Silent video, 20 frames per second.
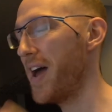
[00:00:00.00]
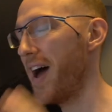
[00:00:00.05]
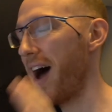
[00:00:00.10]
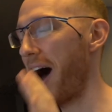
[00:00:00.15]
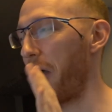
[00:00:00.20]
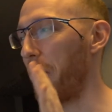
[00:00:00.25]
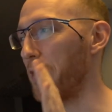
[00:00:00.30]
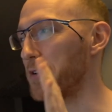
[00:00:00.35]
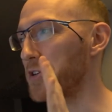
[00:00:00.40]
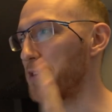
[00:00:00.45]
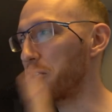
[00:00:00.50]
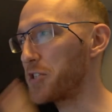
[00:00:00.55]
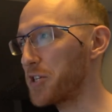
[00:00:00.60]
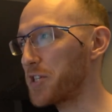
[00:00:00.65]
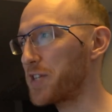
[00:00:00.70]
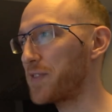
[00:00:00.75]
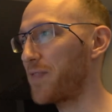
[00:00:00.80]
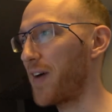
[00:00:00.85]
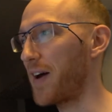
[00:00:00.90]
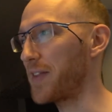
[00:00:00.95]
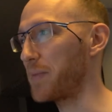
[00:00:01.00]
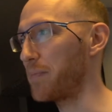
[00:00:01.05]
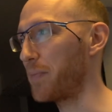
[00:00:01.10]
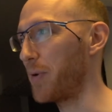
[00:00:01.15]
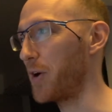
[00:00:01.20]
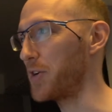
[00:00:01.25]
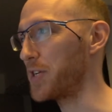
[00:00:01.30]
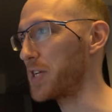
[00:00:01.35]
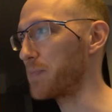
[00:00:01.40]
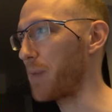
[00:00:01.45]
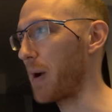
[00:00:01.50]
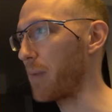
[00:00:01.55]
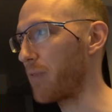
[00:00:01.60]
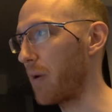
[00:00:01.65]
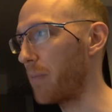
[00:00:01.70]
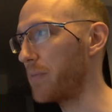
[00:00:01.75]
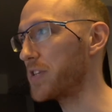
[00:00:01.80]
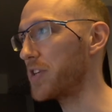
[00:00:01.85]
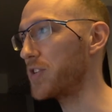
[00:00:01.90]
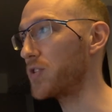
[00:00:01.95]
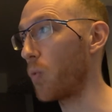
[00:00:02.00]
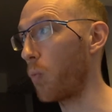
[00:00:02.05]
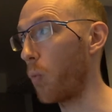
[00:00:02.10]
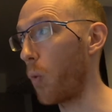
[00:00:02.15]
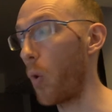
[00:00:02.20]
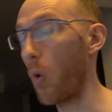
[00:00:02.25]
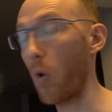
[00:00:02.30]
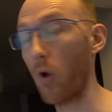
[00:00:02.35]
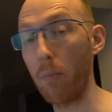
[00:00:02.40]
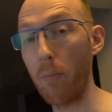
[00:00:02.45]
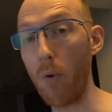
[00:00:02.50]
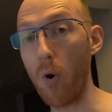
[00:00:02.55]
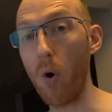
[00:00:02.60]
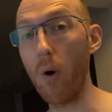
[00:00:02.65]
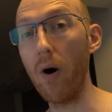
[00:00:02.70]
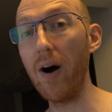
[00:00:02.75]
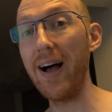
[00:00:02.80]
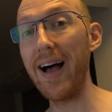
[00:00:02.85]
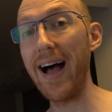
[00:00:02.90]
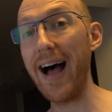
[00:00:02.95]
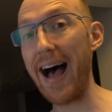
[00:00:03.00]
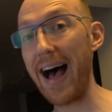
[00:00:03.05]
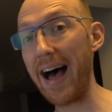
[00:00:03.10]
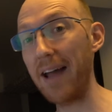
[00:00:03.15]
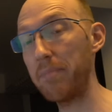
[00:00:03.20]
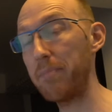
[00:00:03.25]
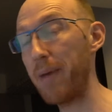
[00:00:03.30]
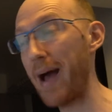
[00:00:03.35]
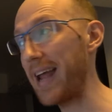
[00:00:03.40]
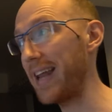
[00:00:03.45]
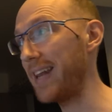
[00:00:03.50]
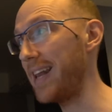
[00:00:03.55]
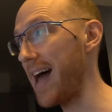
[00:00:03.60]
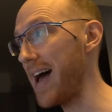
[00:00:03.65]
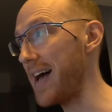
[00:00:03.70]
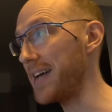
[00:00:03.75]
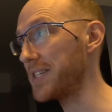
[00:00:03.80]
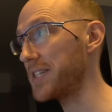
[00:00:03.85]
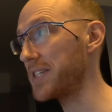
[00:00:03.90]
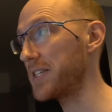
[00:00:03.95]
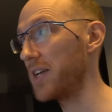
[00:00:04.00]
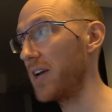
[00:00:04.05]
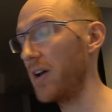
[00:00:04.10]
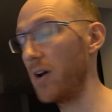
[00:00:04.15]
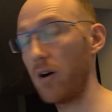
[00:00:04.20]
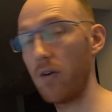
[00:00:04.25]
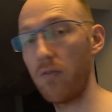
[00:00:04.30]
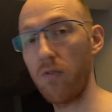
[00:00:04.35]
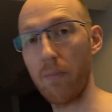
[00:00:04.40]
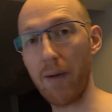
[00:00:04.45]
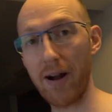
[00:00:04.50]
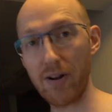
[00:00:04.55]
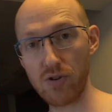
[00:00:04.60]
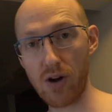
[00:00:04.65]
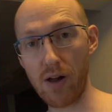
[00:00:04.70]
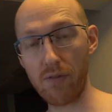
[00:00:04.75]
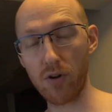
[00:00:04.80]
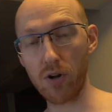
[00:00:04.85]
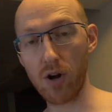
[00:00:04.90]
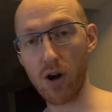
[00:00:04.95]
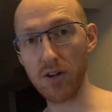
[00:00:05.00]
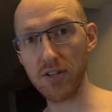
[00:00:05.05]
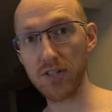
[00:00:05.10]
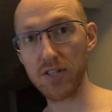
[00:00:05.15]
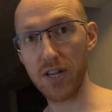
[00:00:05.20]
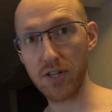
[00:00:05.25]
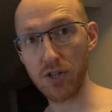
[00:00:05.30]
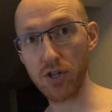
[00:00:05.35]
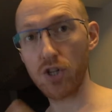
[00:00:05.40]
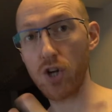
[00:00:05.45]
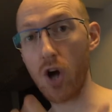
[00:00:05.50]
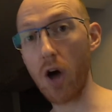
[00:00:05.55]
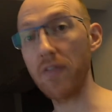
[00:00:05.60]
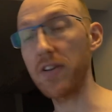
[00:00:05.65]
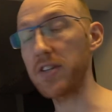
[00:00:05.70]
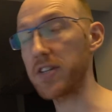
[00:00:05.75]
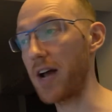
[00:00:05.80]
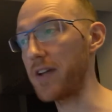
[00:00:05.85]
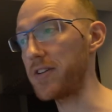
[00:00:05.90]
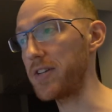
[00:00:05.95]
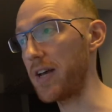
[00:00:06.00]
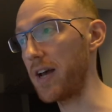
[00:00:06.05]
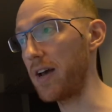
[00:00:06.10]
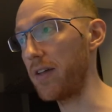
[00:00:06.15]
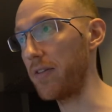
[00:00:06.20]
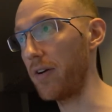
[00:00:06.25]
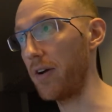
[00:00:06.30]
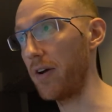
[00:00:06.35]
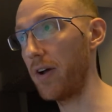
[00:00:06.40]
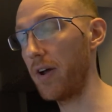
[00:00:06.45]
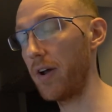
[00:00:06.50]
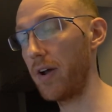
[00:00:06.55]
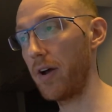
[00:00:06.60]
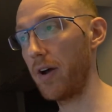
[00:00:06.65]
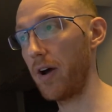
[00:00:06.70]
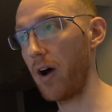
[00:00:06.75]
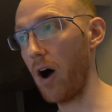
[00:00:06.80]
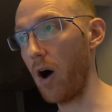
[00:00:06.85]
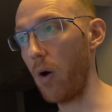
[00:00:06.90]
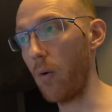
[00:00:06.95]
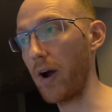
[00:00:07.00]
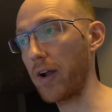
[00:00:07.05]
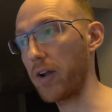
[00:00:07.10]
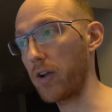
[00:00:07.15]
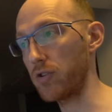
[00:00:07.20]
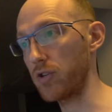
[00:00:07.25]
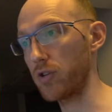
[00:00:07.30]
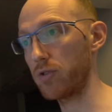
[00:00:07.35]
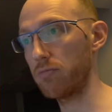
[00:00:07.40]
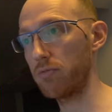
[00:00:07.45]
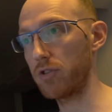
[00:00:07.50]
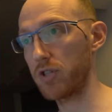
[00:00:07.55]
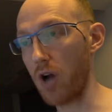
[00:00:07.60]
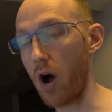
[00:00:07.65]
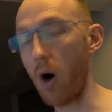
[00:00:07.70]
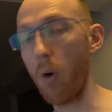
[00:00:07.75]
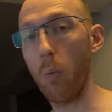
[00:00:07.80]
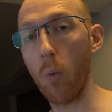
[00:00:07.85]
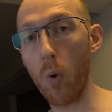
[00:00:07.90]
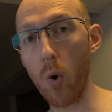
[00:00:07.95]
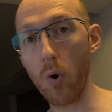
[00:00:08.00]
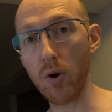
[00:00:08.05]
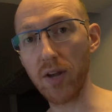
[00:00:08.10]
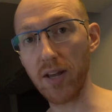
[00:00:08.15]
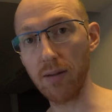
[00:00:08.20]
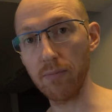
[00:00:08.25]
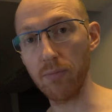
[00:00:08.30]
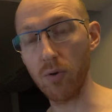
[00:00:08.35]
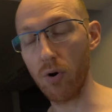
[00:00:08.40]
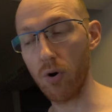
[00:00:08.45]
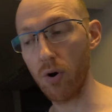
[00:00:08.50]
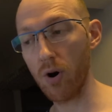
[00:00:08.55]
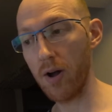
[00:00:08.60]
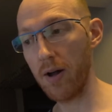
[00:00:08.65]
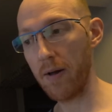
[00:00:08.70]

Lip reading: I also justified the purchase by promising to walk more and pay less for my travel costs. I just got this idea that, I could just start walking more